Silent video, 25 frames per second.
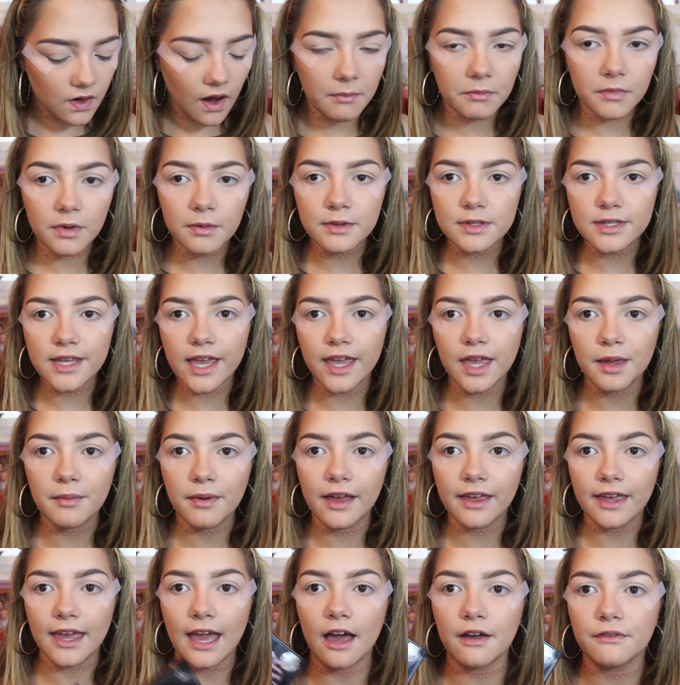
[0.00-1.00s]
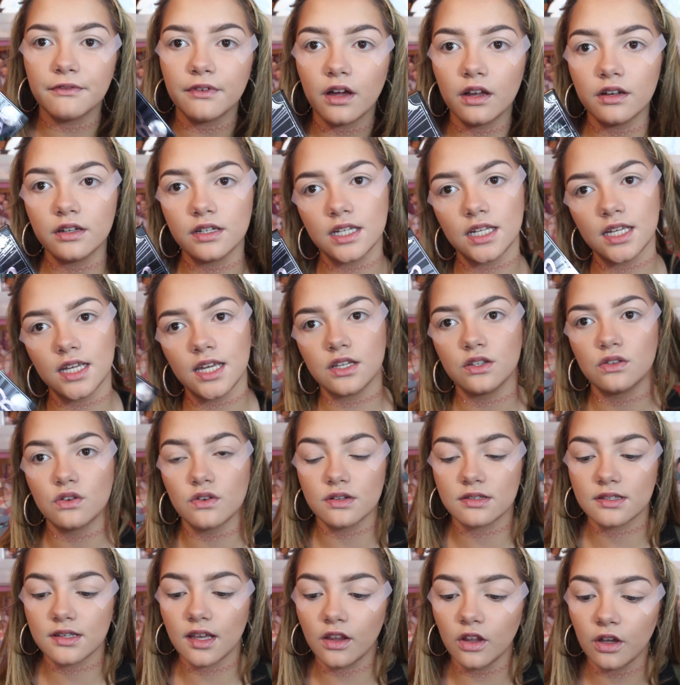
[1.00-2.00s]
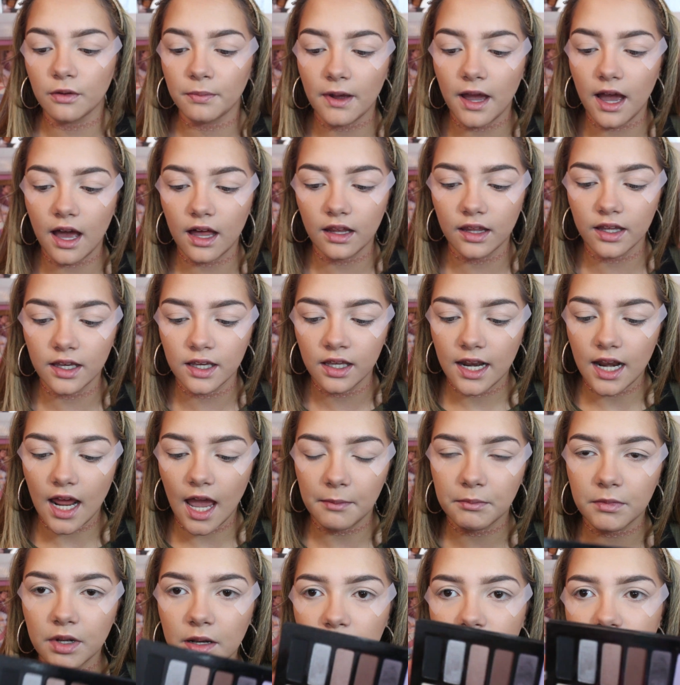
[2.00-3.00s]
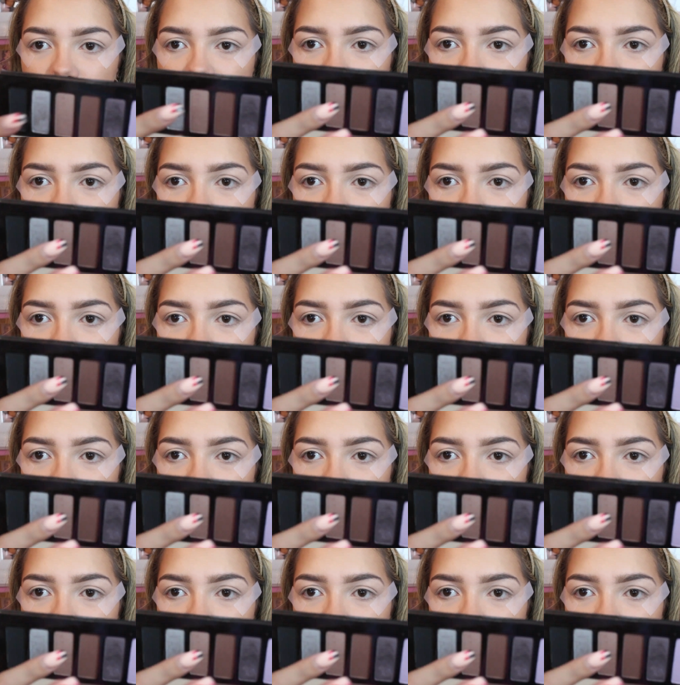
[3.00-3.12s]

I'm gonna be taking my Kat Von D Interstellar palette, and I'm gonna be